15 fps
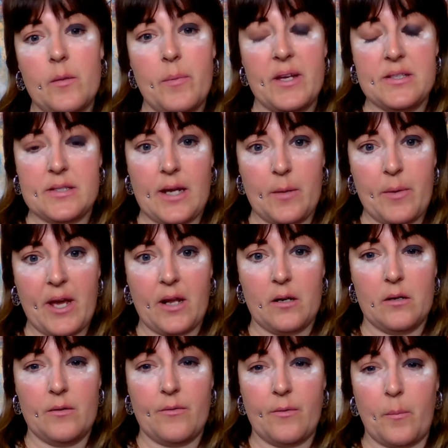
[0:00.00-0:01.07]
the best eye
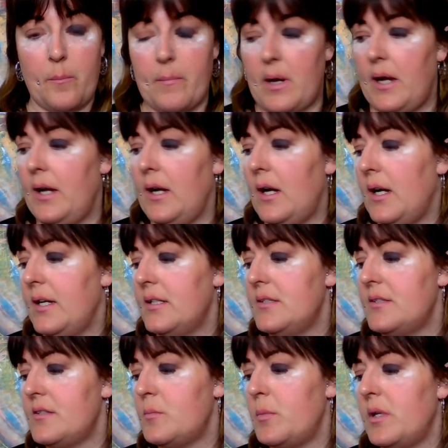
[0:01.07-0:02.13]
pattern for my
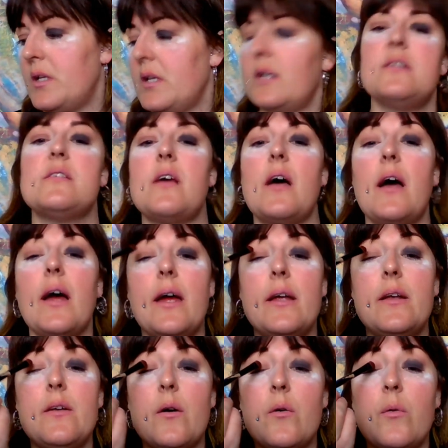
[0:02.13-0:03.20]
eyes because I
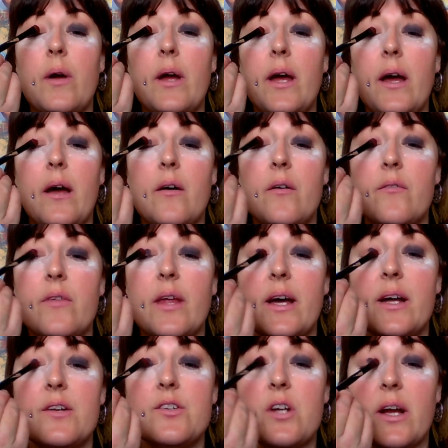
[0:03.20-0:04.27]
don't have
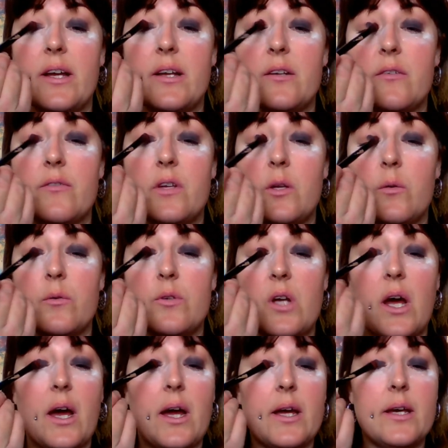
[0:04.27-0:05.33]
that giant of huge
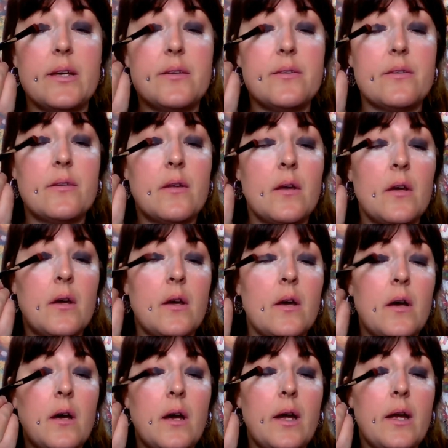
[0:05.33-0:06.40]
eyes.
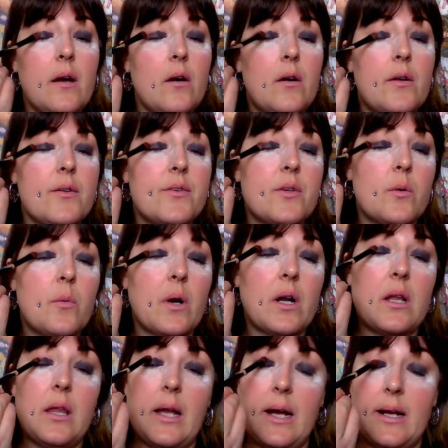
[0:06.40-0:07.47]
I also wear
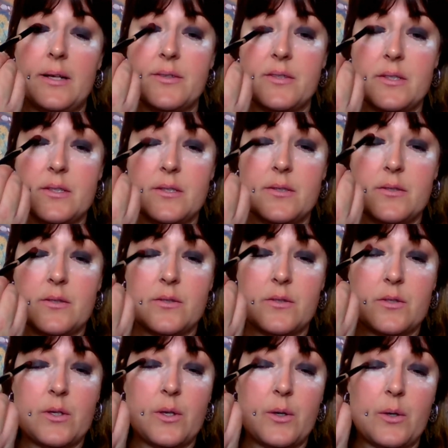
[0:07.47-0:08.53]
glasses,
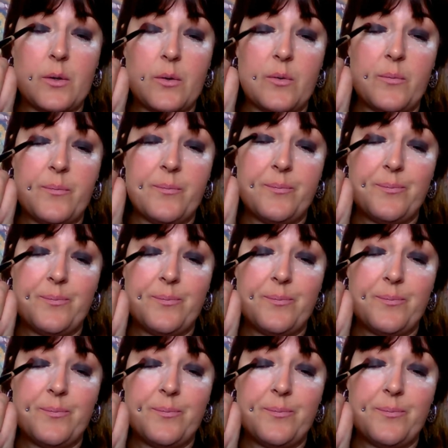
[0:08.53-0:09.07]
so